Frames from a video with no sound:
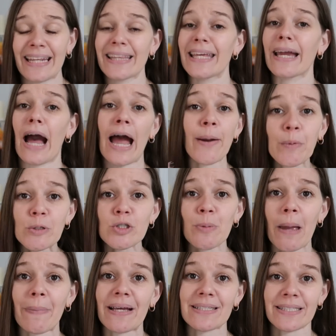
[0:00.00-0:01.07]
anything, I will do
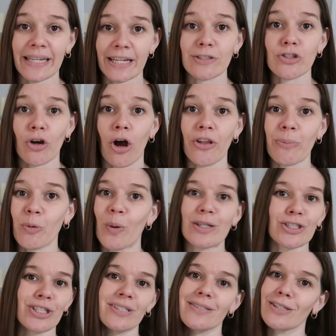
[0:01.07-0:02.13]
my best to answer all them
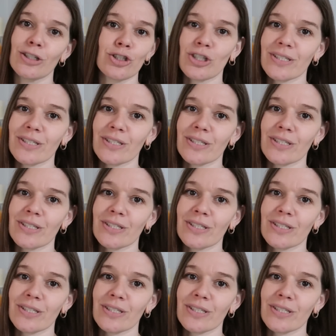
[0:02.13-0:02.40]
questions.